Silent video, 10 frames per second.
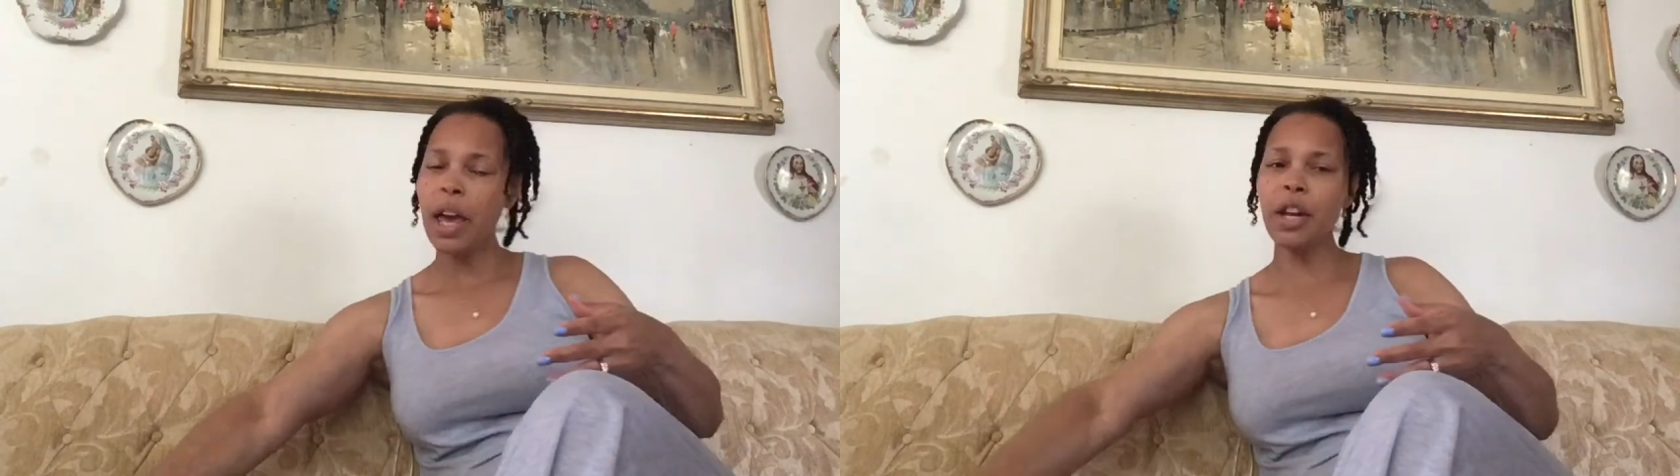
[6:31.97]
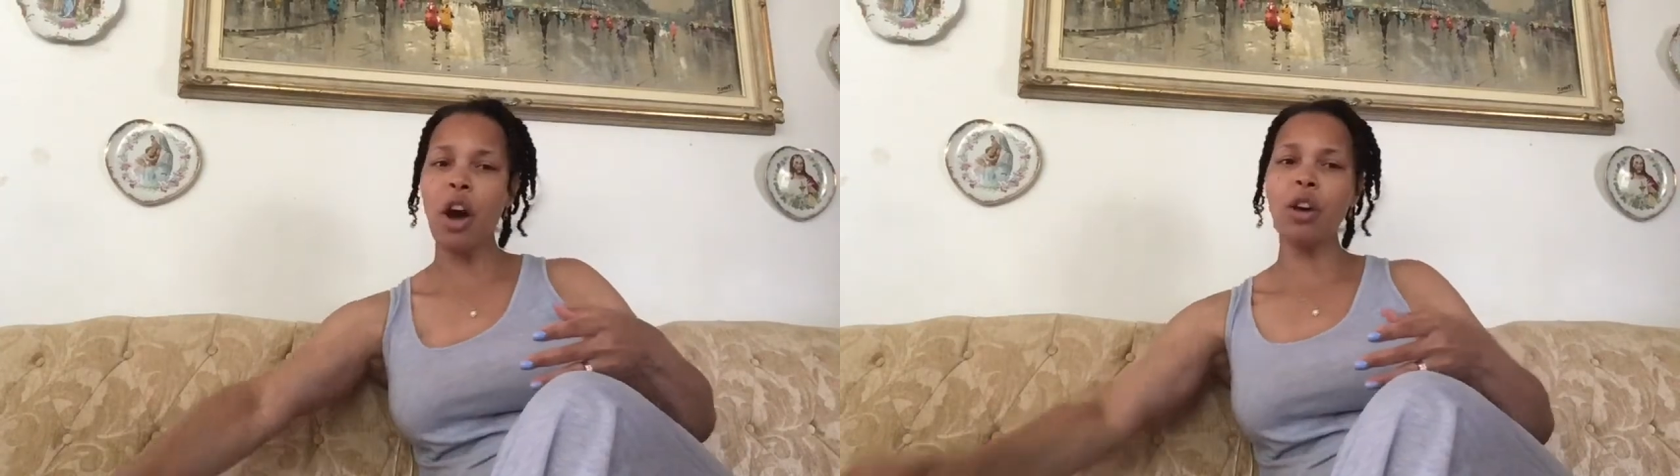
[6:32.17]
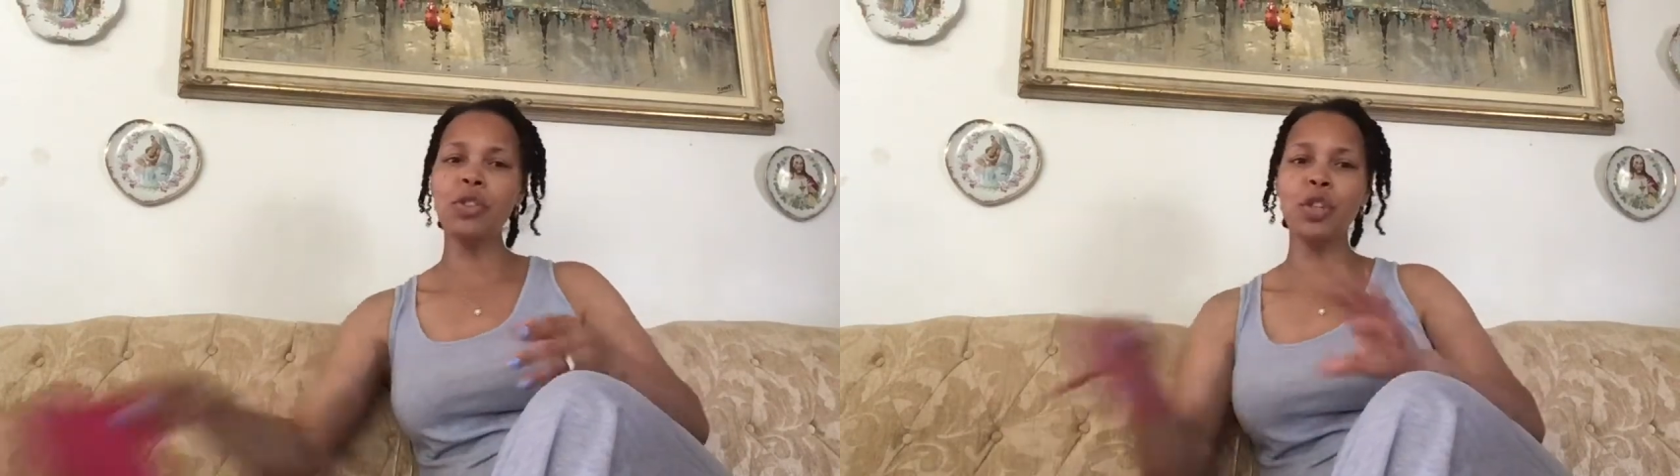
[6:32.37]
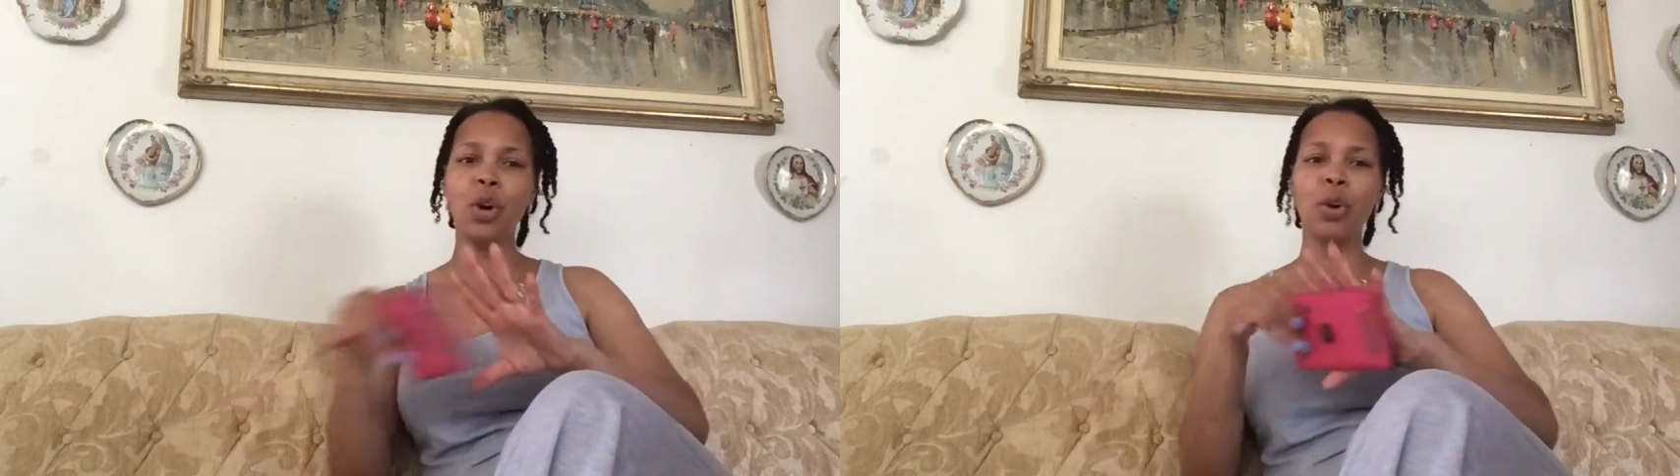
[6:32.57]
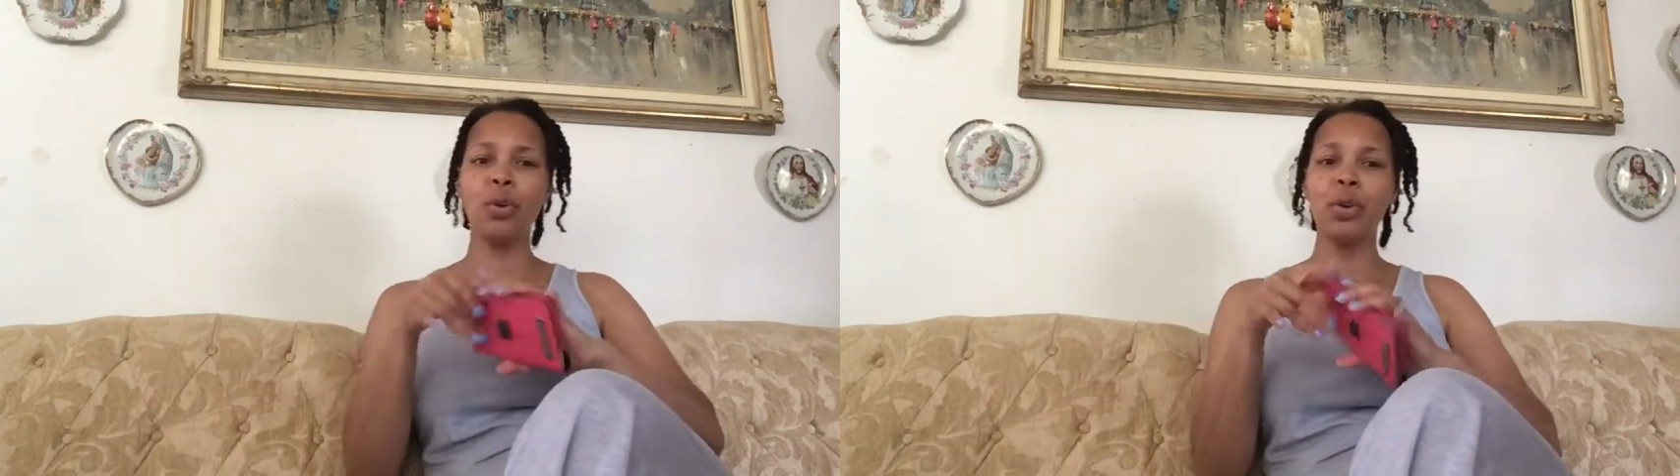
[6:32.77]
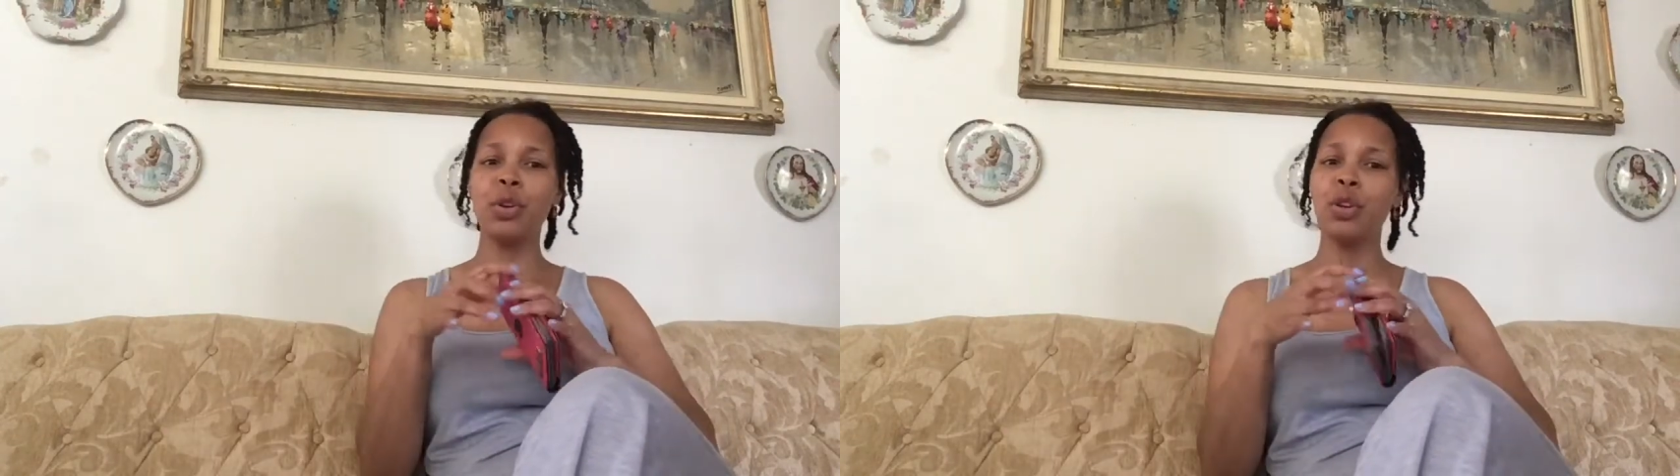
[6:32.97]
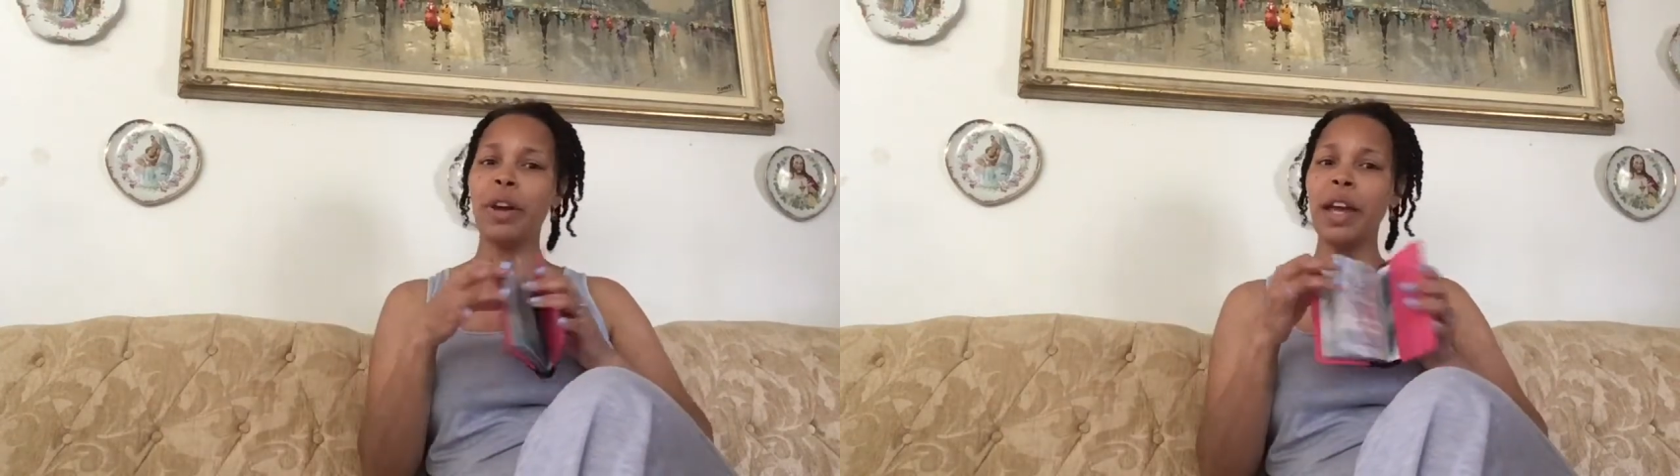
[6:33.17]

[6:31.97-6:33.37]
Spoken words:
and also your